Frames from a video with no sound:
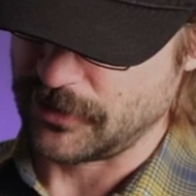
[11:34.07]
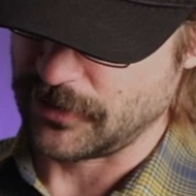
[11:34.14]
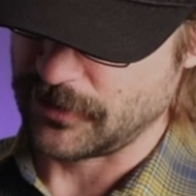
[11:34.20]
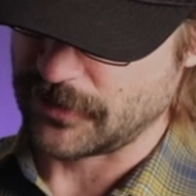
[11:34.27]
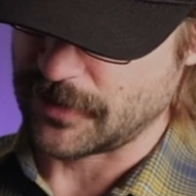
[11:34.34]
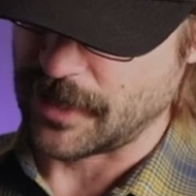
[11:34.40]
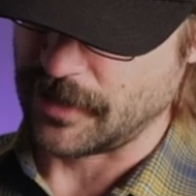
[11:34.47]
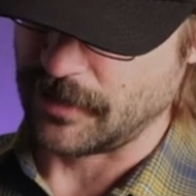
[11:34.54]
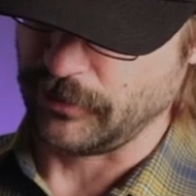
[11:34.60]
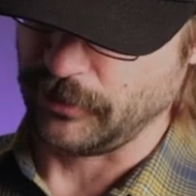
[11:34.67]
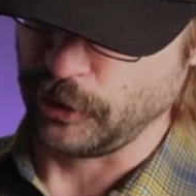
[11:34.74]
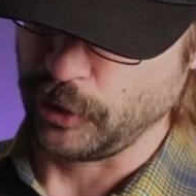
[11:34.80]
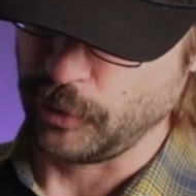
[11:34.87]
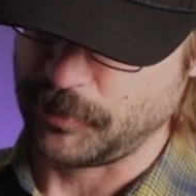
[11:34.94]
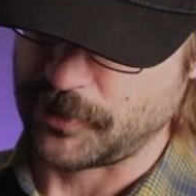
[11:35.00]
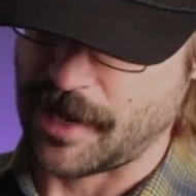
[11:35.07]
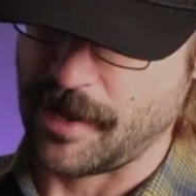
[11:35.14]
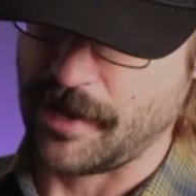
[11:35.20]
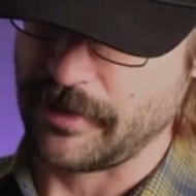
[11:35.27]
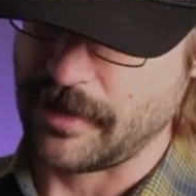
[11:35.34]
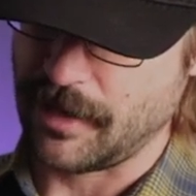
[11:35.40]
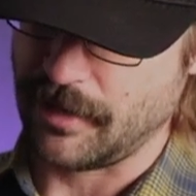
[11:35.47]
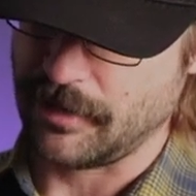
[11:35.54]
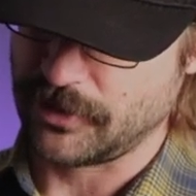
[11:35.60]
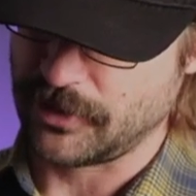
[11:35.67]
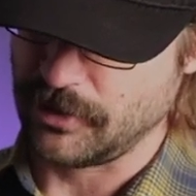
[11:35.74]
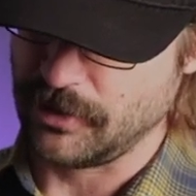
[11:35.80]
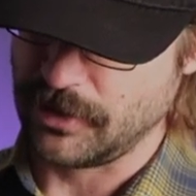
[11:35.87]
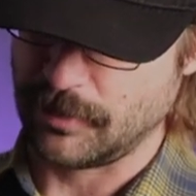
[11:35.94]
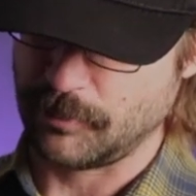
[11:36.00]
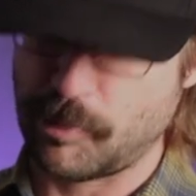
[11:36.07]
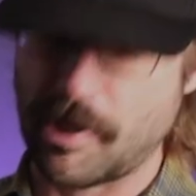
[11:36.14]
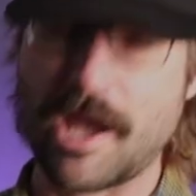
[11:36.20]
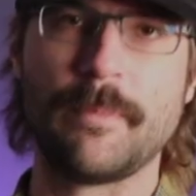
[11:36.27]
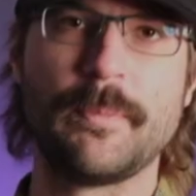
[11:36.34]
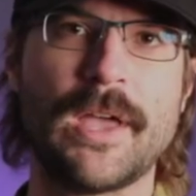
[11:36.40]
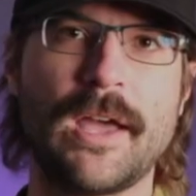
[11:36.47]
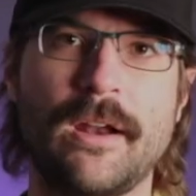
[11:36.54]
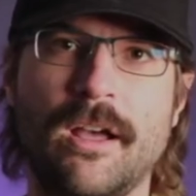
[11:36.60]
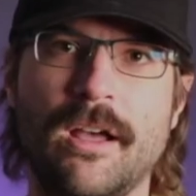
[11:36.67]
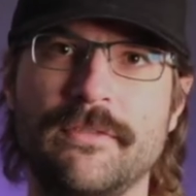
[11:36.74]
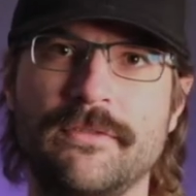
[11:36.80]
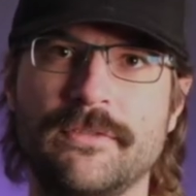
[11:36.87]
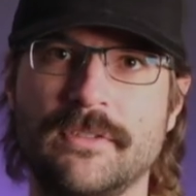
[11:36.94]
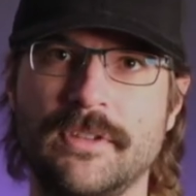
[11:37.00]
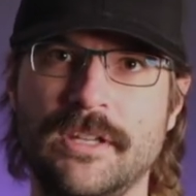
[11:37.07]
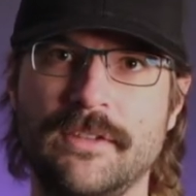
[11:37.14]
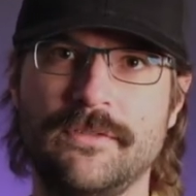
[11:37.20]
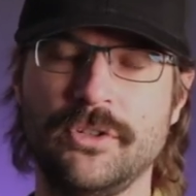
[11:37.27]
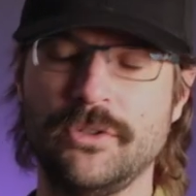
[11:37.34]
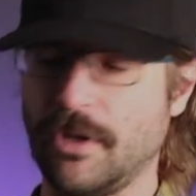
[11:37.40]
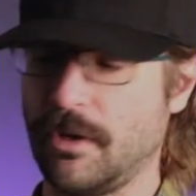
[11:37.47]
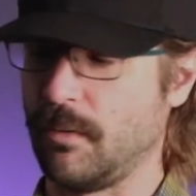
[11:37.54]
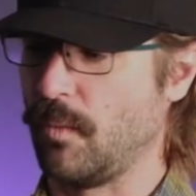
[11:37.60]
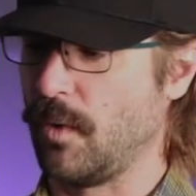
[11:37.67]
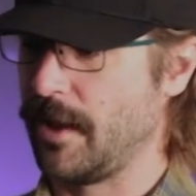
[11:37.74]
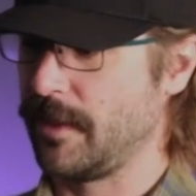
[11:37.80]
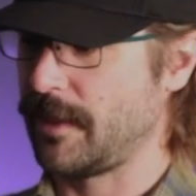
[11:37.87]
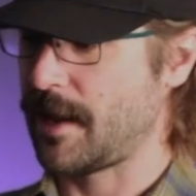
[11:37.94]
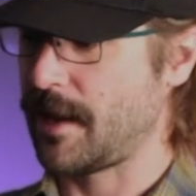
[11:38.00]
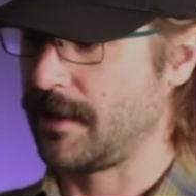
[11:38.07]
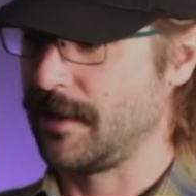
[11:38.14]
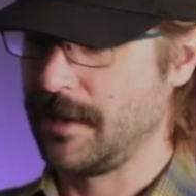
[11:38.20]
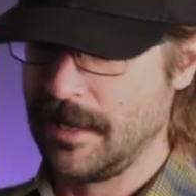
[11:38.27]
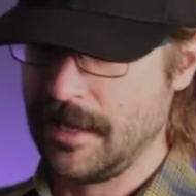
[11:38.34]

just kind of looped on there, so you can pop that off if you don't want that.